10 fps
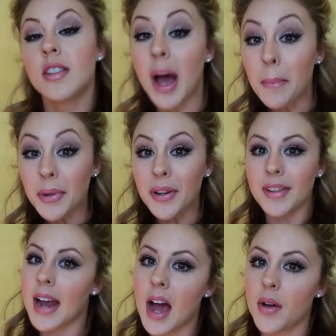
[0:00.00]

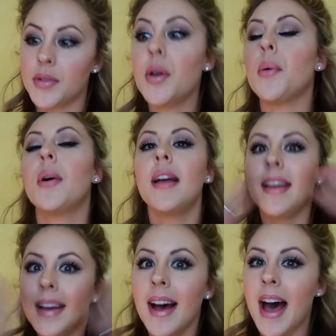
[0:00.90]
Tumblr now. So
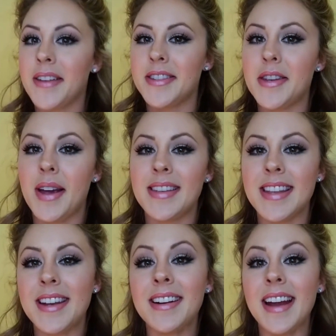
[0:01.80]
I'll see you guys
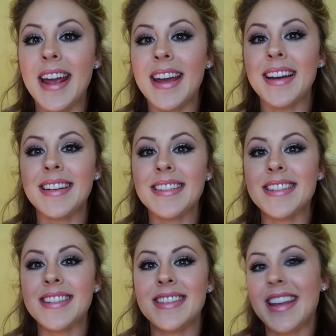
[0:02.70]
later
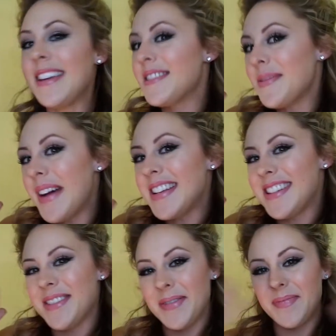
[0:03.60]
and thank you so
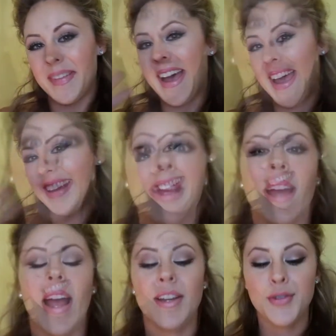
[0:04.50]
much. Bye. Hey,
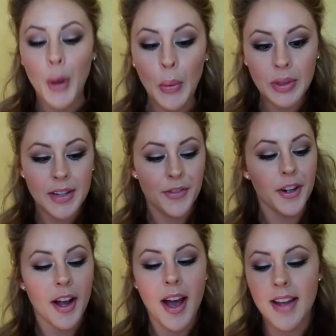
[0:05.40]
I totally
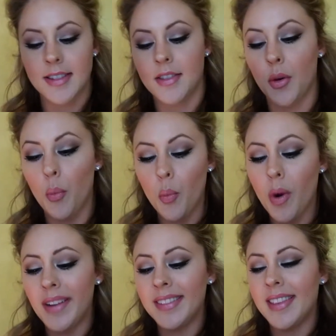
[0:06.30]
forgot the
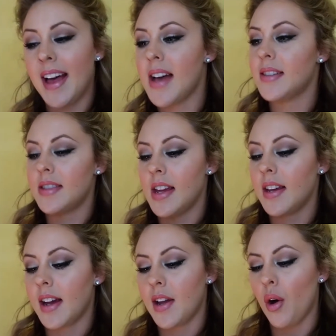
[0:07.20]
one last thing
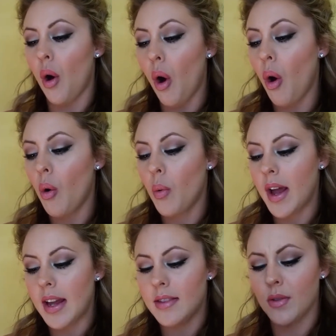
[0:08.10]
I
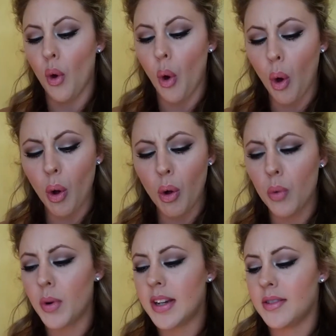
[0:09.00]
always do
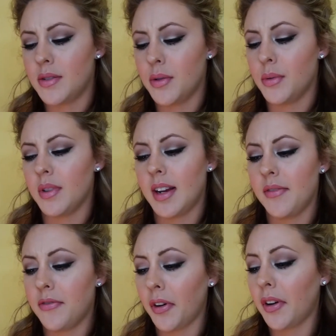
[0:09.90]
when I
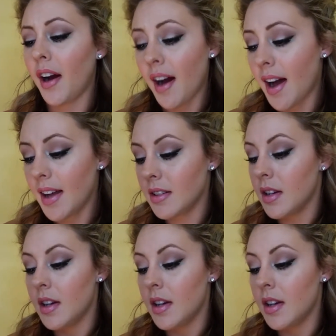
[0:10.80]
forgot